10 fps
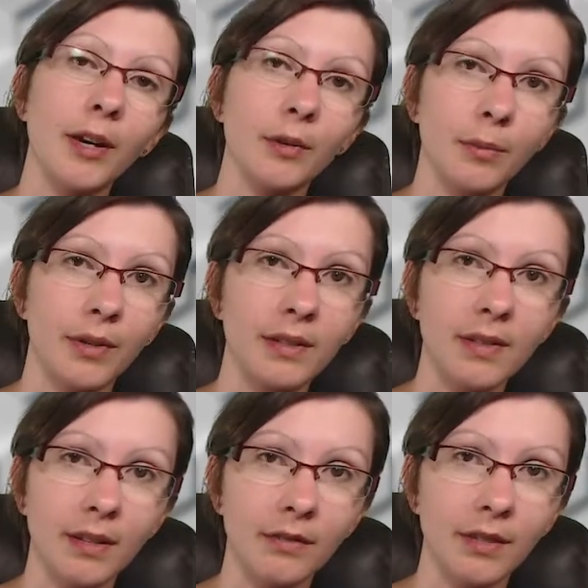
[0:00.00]
PowerPoint
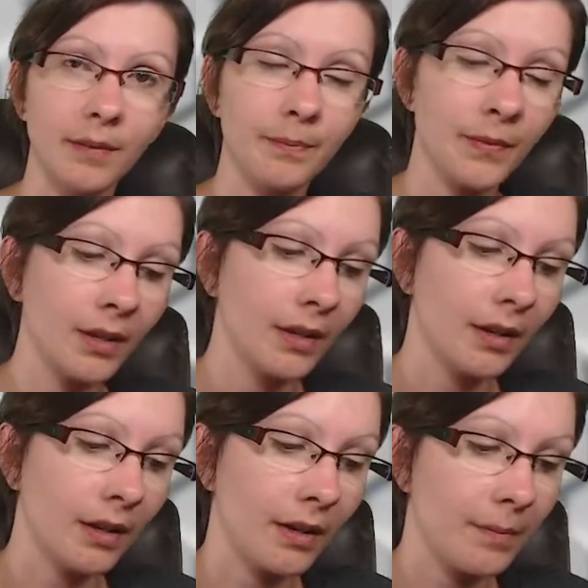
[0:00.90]
safely.
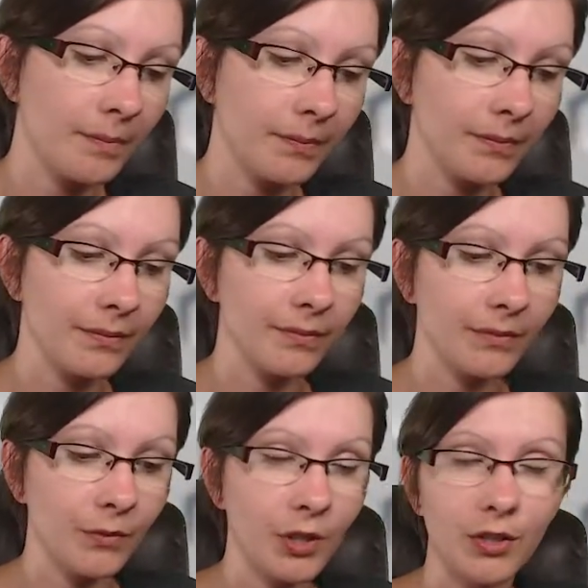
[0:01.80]
Um,
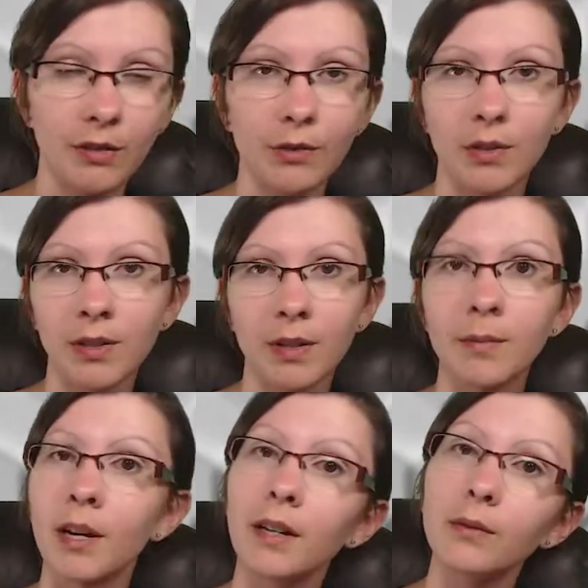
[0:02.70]
which, of course,
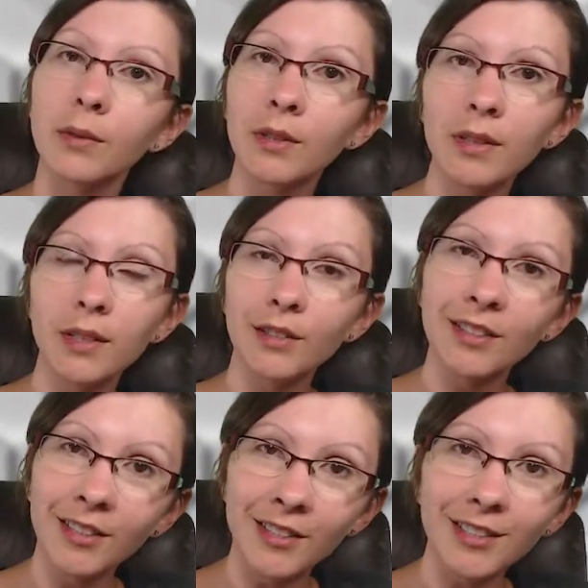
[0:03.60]
I'm not worried that you're
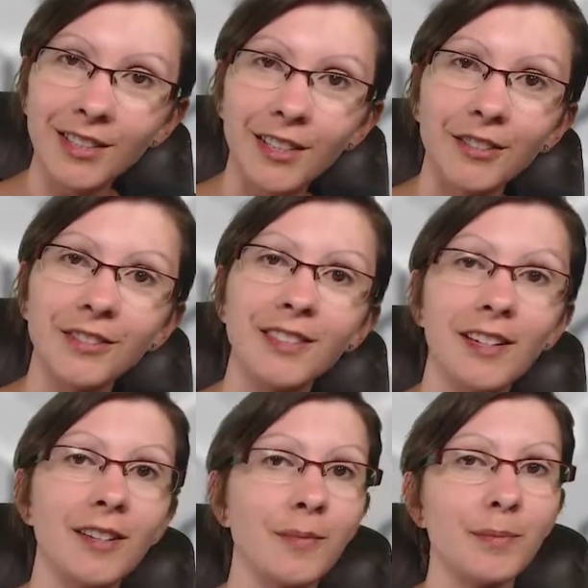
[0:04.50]
going to hurt yourselves,
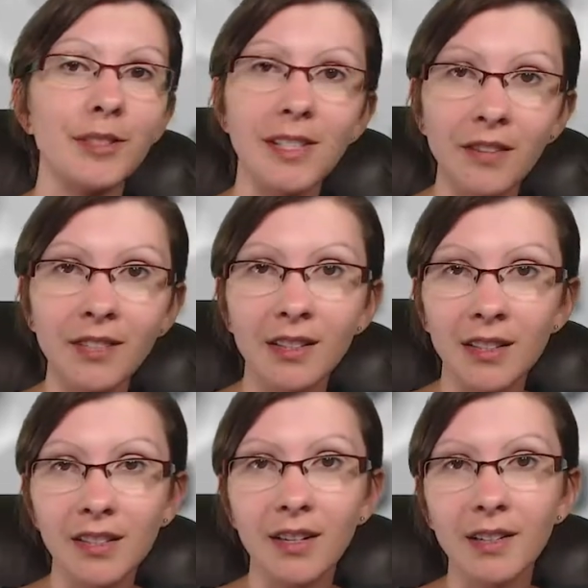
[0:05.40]
but safety
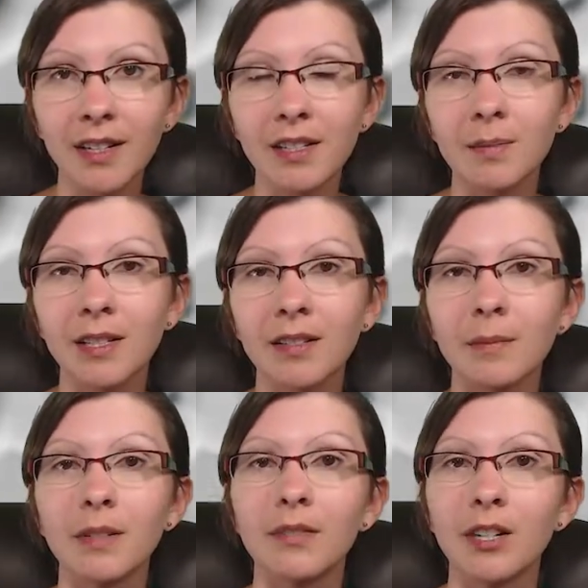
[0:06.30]
in this context means
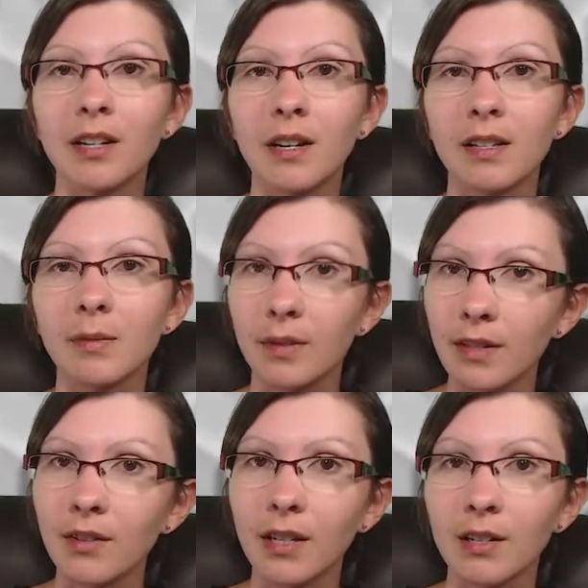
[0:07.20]
something very
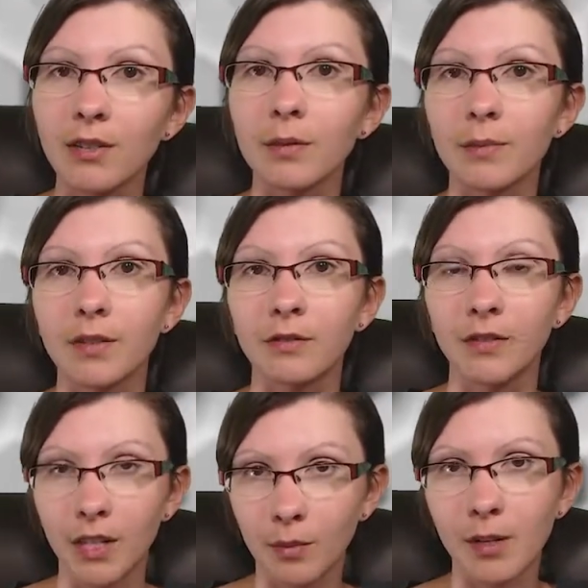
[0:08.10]
specific in terms of
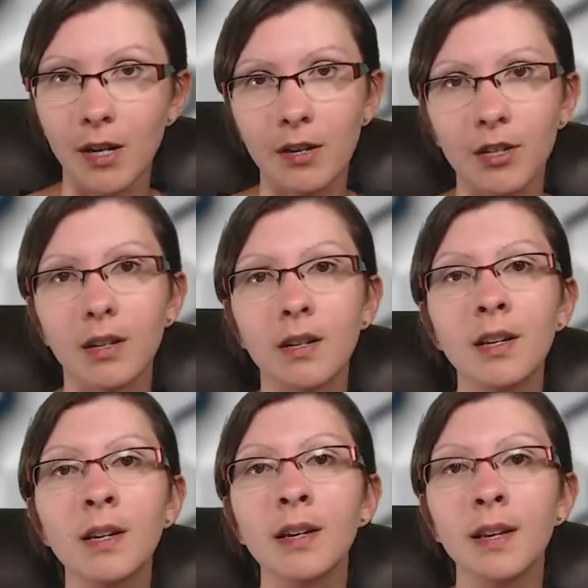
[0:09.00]
video production